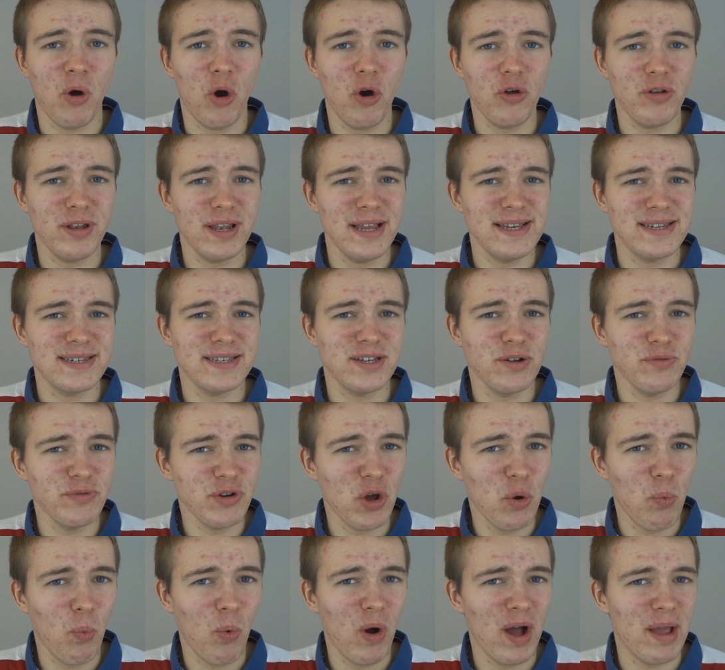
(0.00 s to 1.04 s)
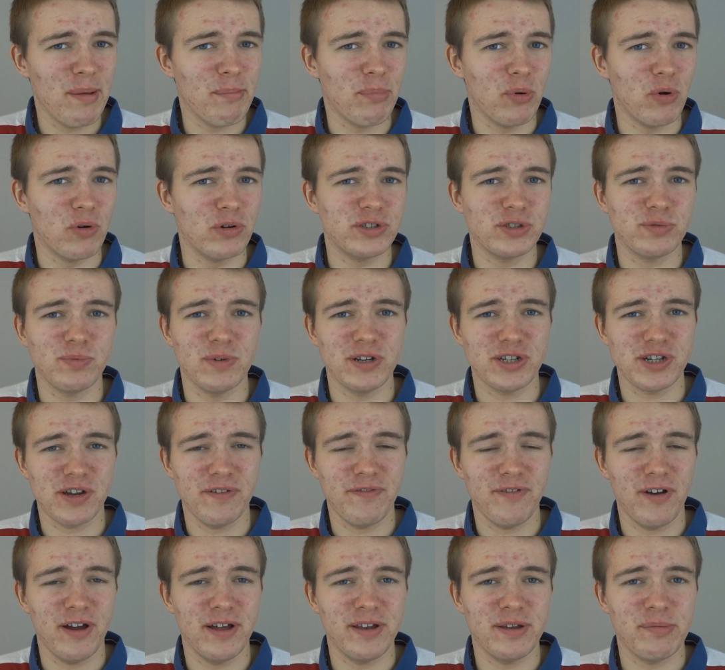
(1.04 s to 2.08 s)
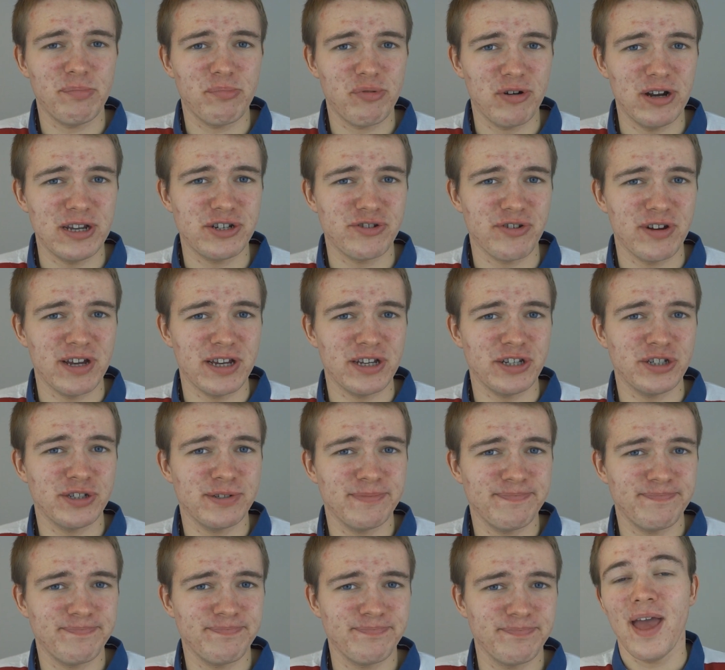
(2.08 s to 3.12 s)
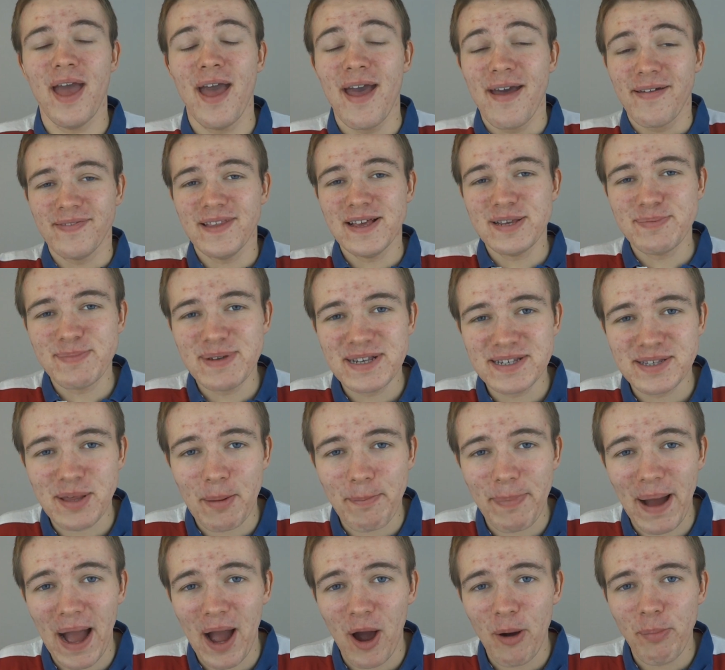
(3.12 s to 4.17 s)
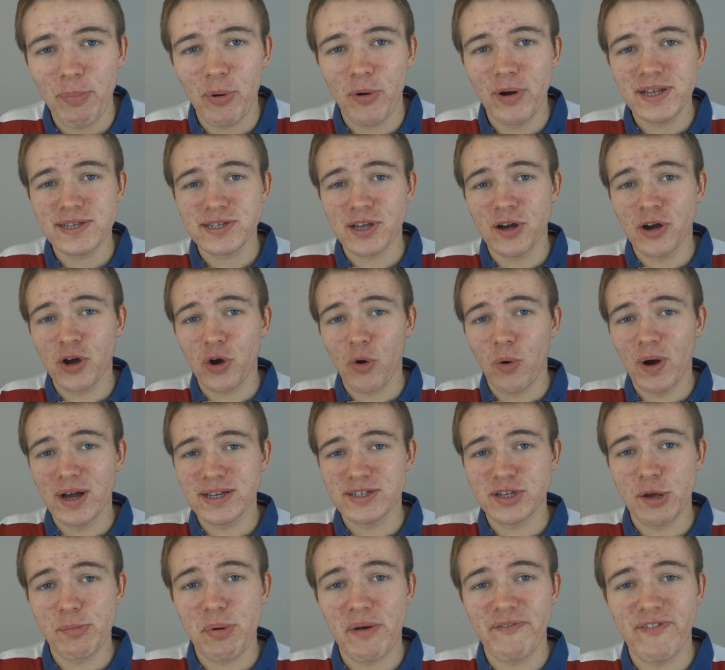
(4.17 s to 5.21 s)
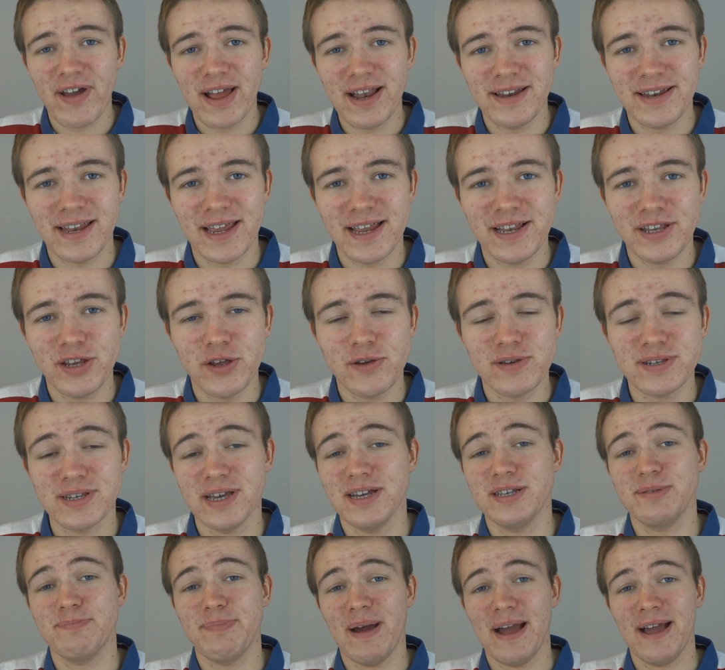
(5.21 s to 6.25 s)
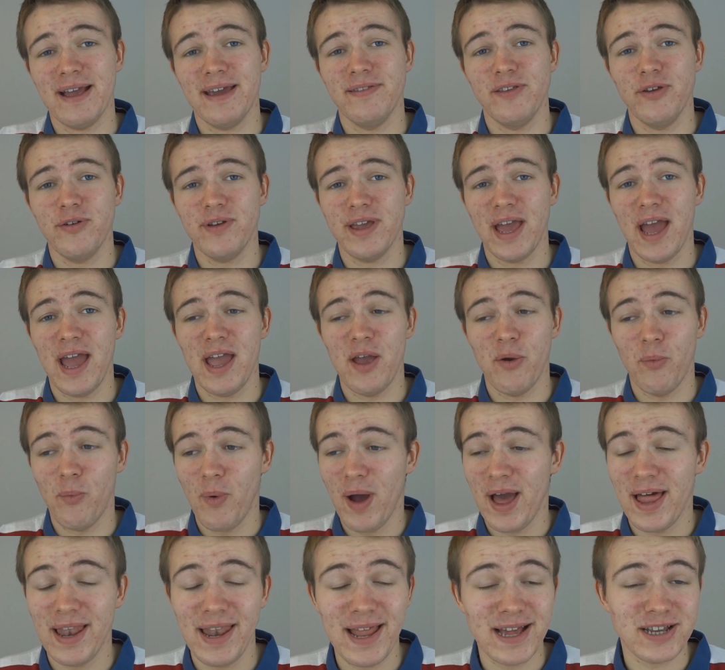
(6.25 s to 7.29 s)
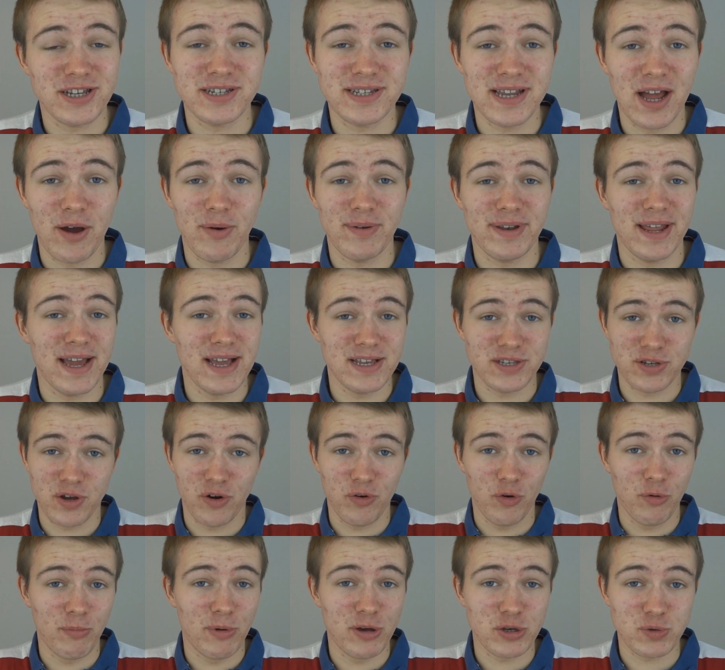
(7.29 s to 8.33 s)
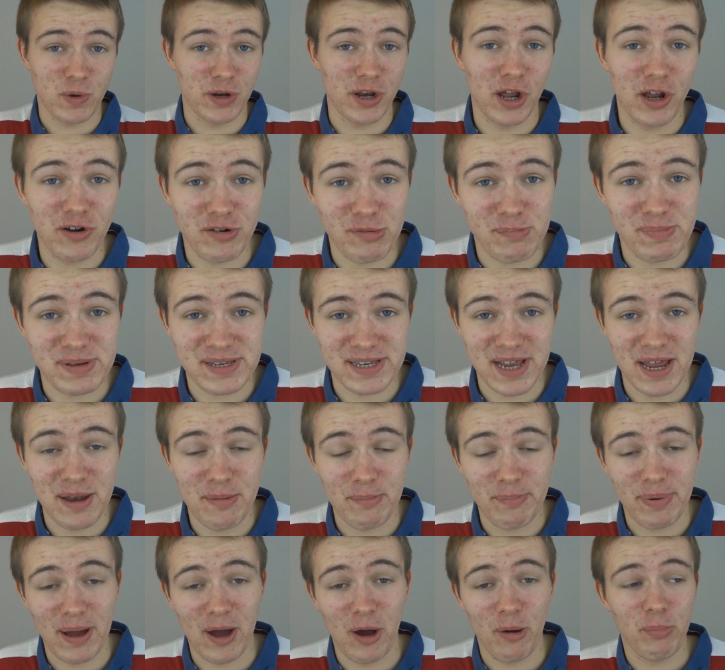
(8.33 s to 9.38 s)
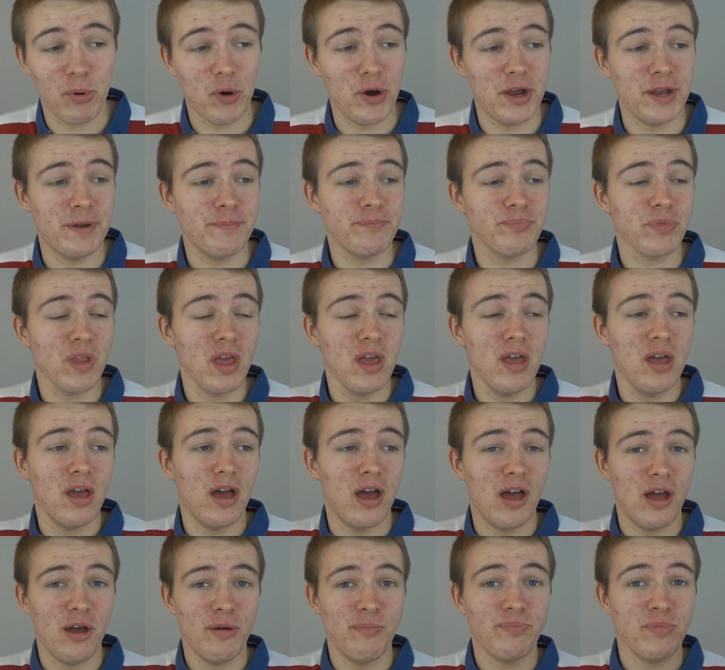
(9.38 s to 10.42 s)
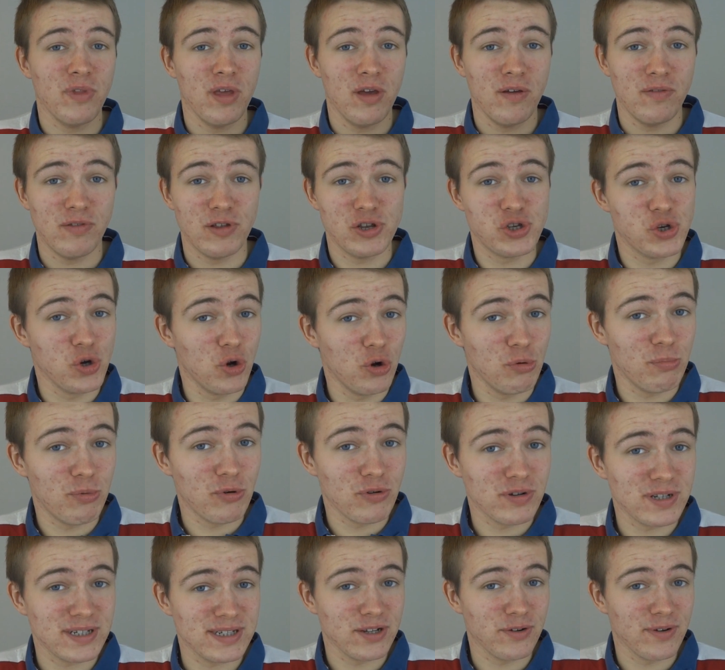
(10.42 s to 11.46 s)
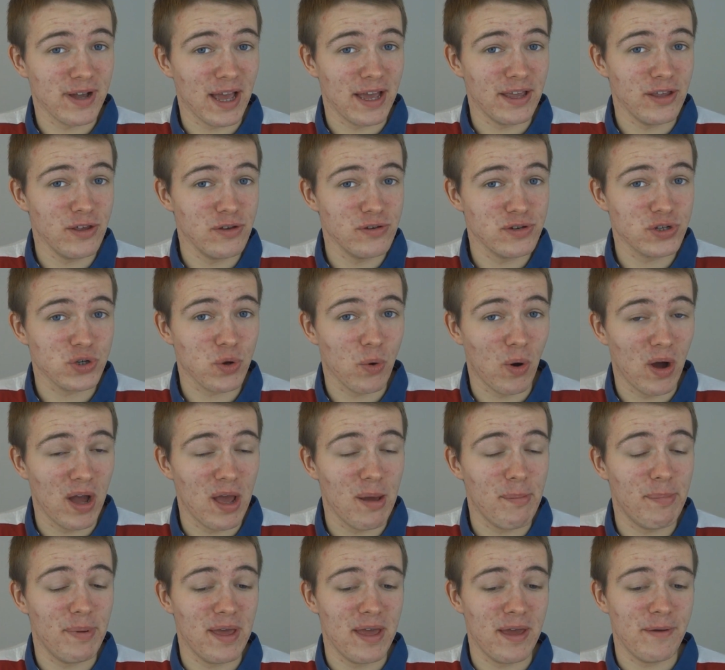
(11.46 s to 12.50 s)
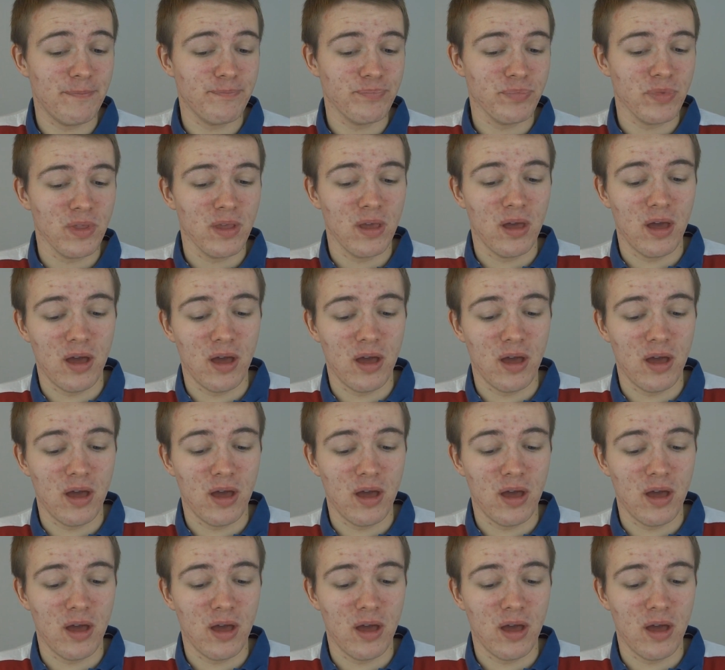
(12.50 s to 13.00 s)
oddly still no whiteboards, which I find pretty strange. This means that PowerPoints aren't quite so prevalent in use as back in the UK, where lectures nowadays are almost 100% PowerPoint. The chalkboards still get used quite a bit,